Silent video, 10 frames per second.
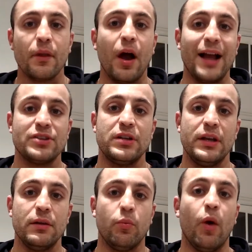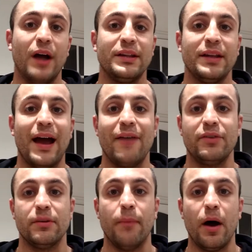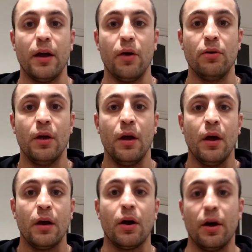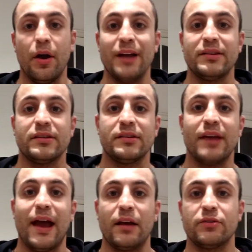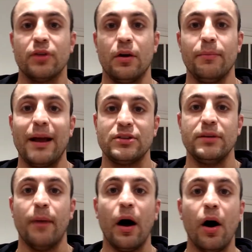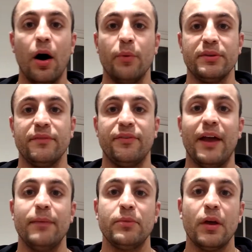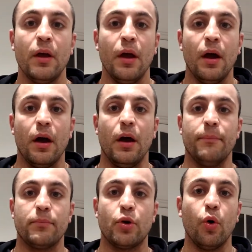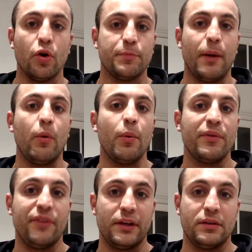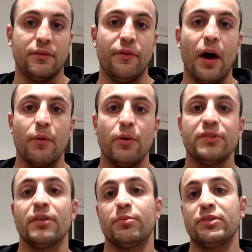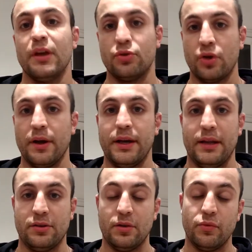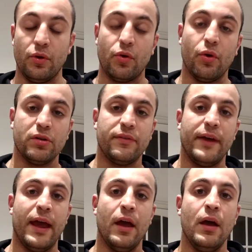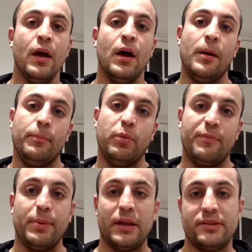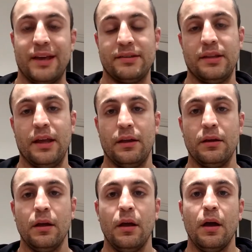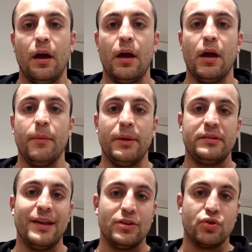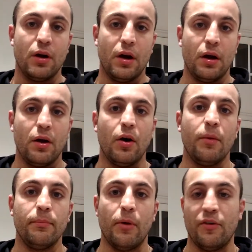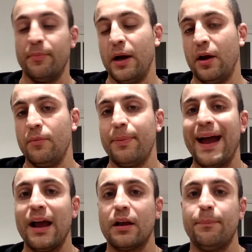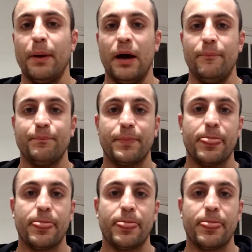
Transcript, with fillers: I actually, what I did have is a myocarditis attack, so actually my heart was inflamed, um, caused by what we think is a virus. I'm still trying to get to the root cause of it with blood testing, um, et cetera on off my own back, but